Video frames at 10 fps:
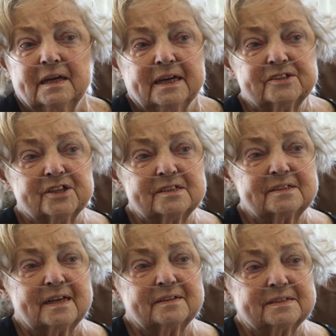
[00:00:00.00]
It's just
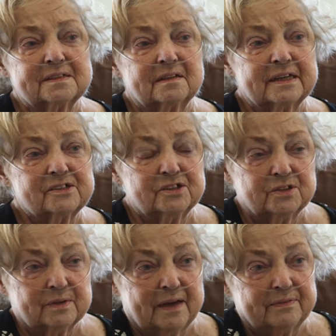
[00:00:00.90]
that the selection
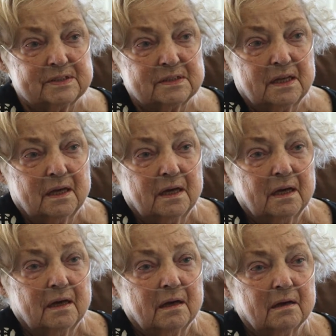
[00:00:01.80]
you have is,
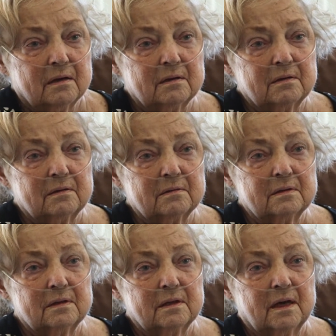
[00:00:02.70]
I
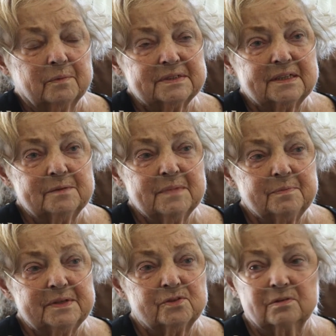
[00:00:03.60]
would say,
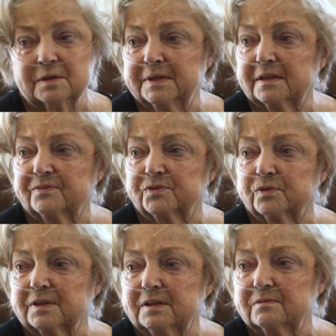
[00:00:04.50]
maybe too limited
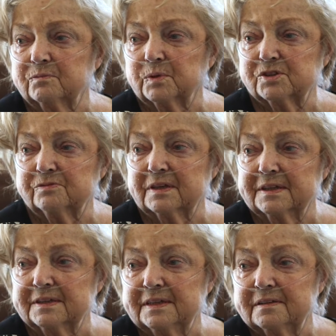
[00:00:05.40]
for what you
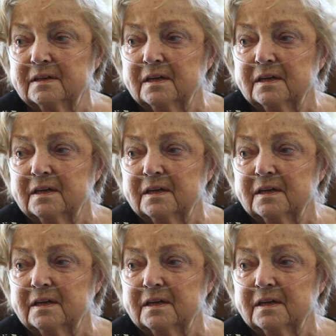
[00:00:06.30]
really need.